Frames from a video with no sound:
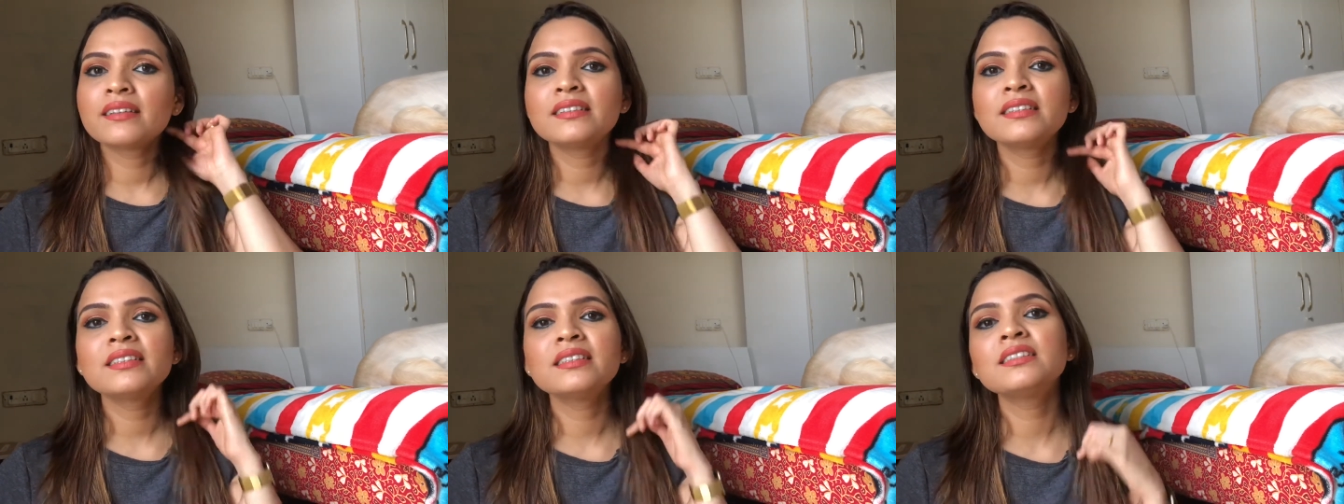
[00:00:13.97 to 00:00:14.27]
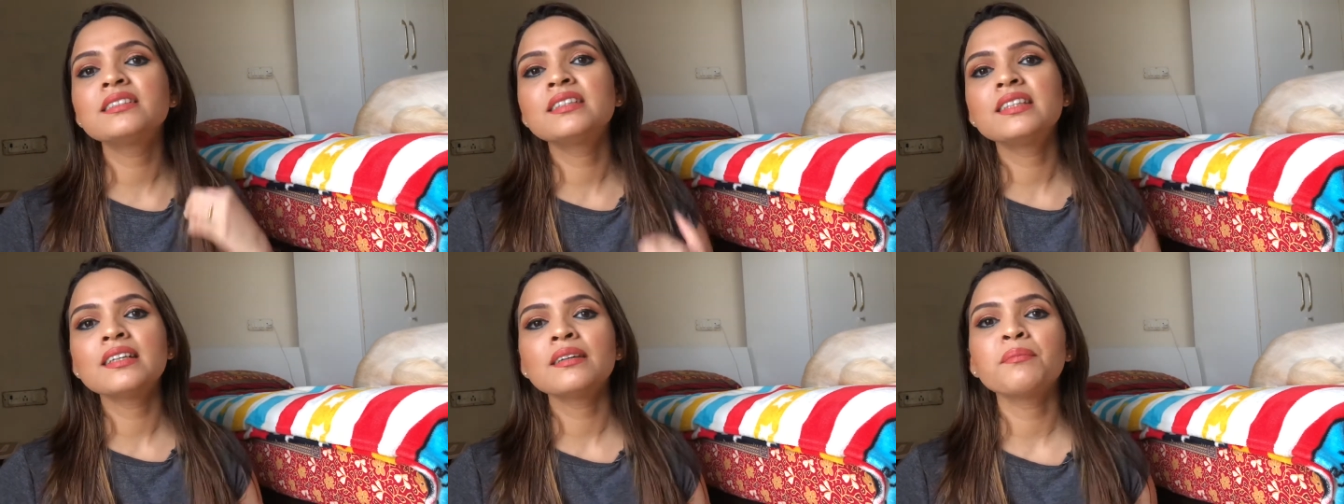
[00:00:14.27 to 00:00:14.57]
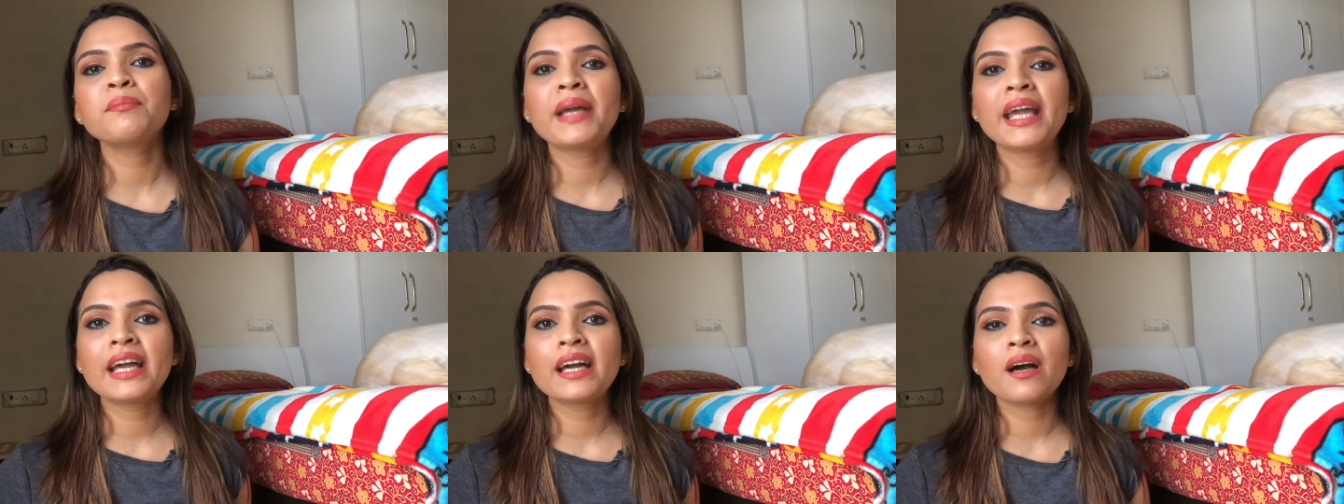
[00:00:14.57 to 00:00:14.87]
this is the
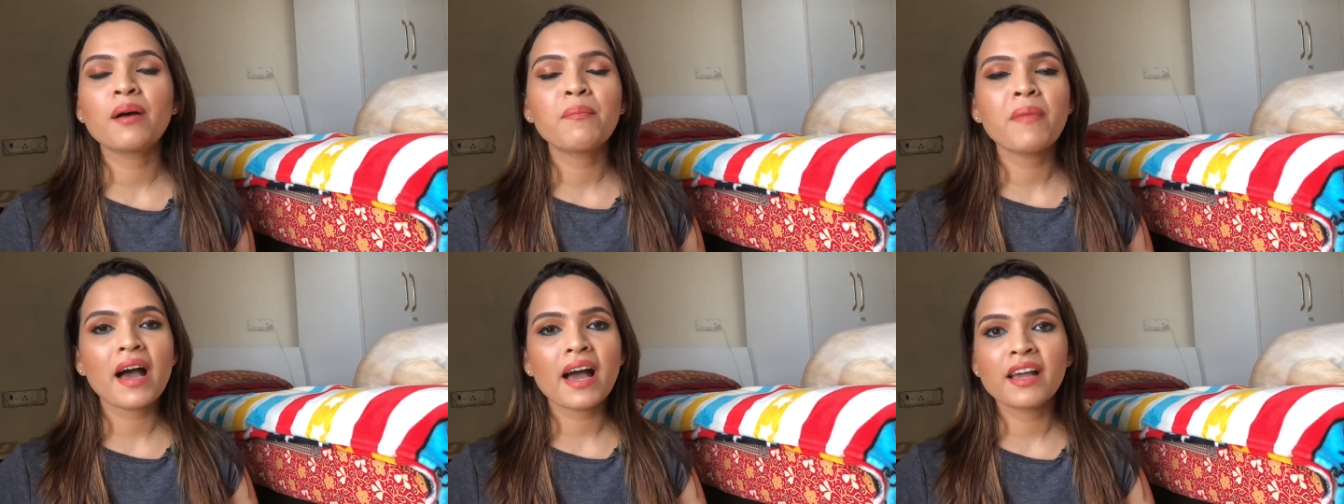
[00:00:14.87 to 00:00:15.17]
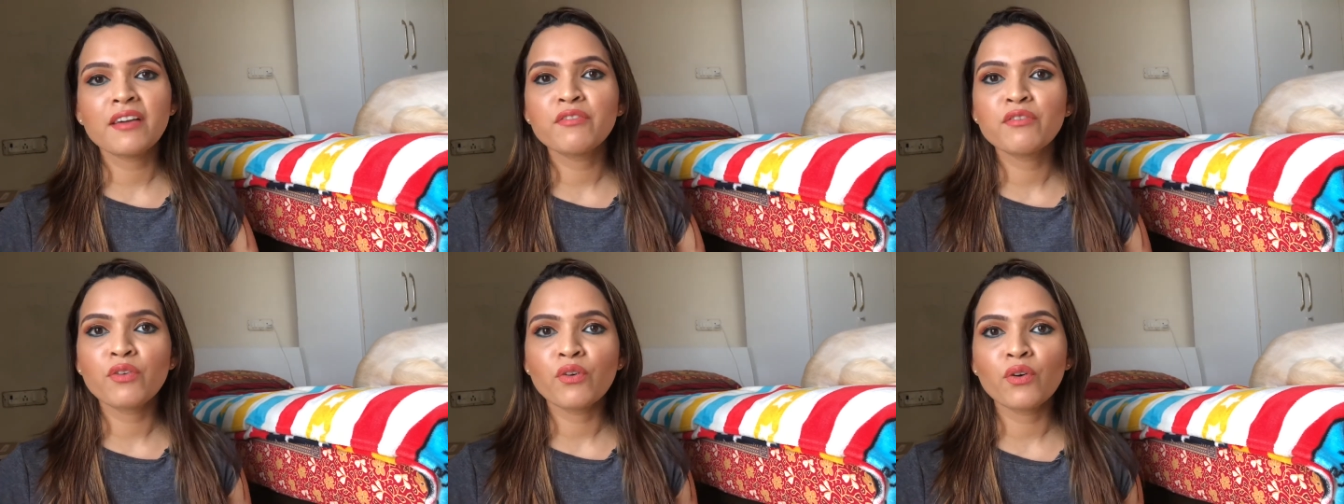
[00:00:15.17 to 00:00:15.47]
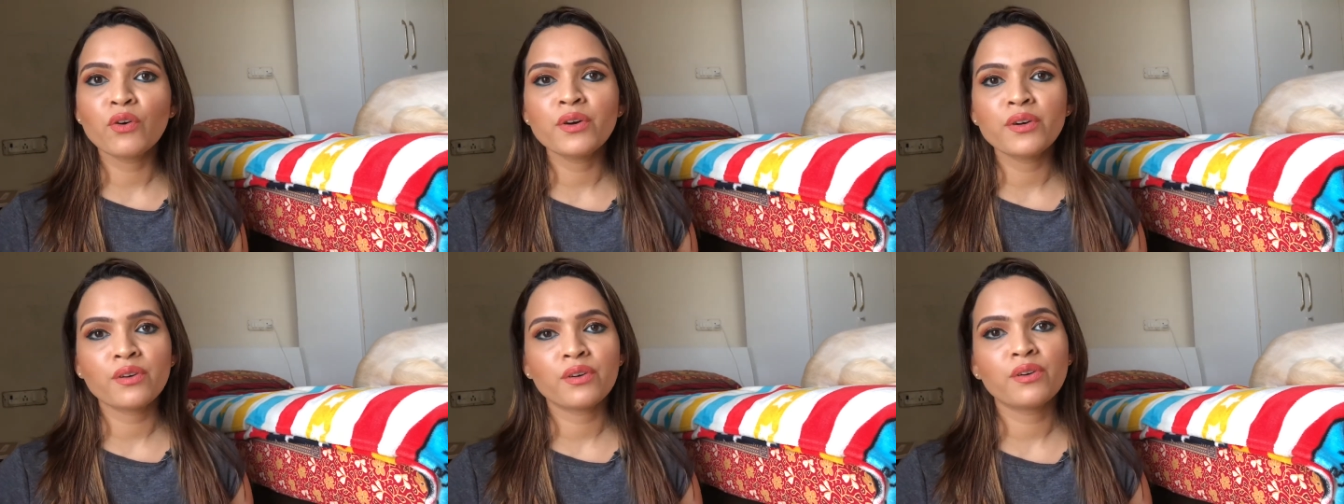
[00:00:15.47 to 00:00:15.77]
makeup I
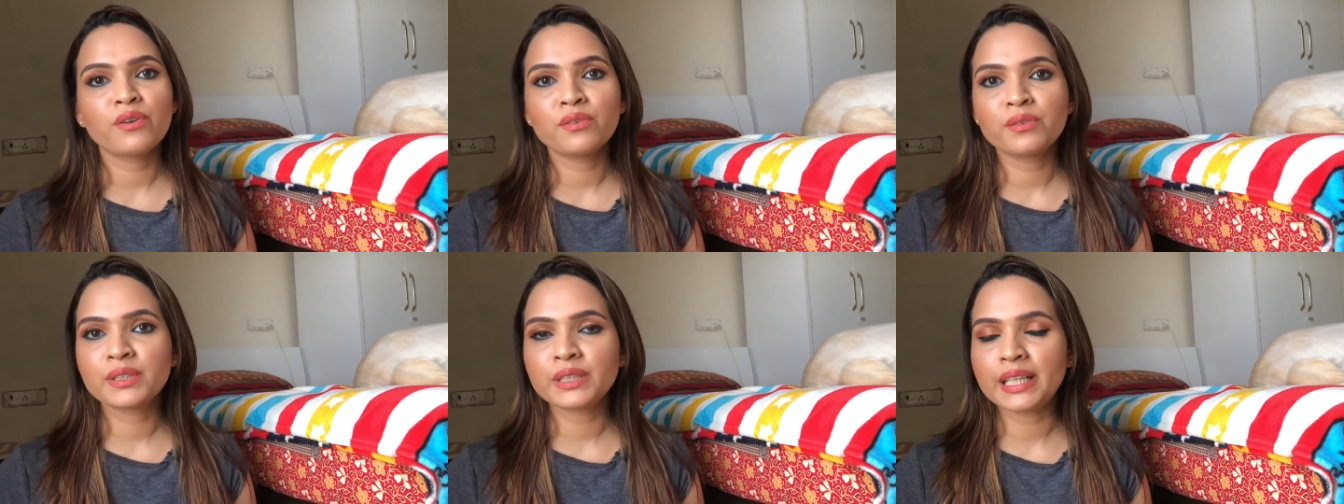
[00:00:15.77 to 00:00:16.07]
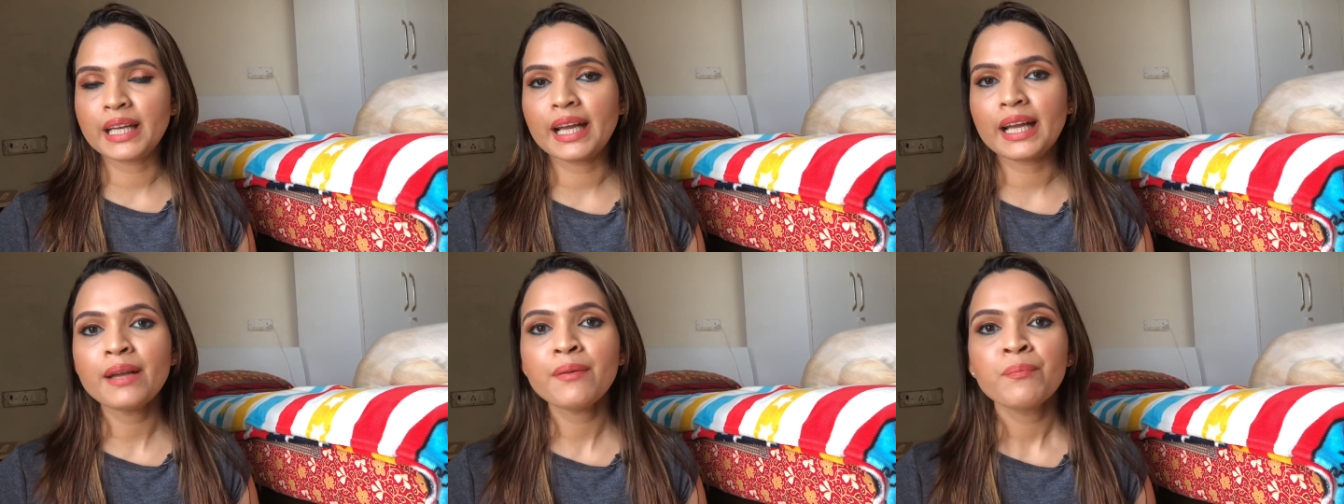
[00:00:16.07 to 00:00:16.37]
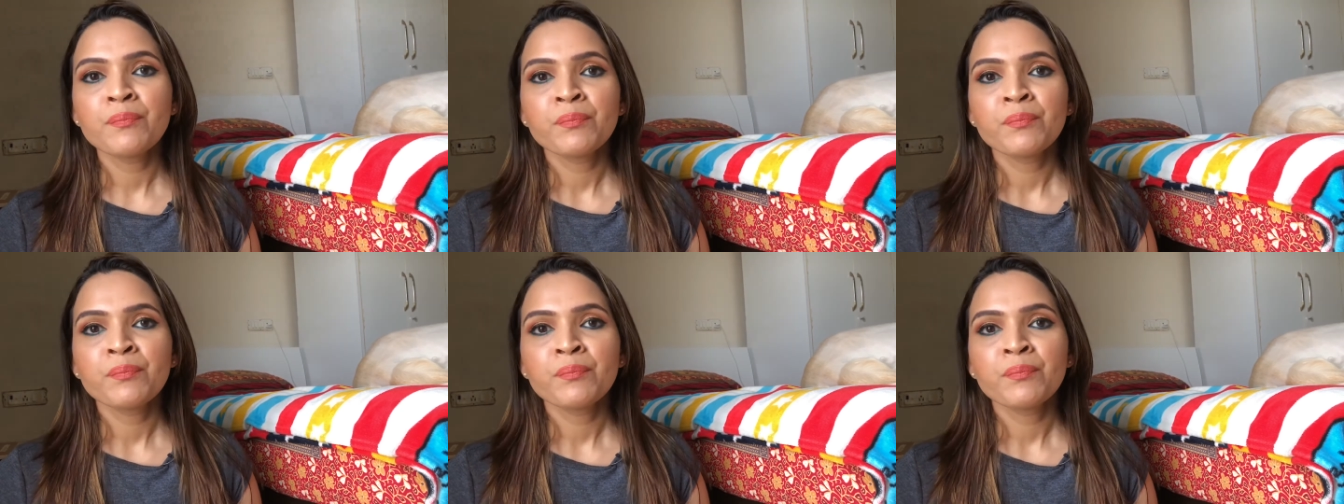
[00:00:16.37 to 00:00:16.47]
wore over there.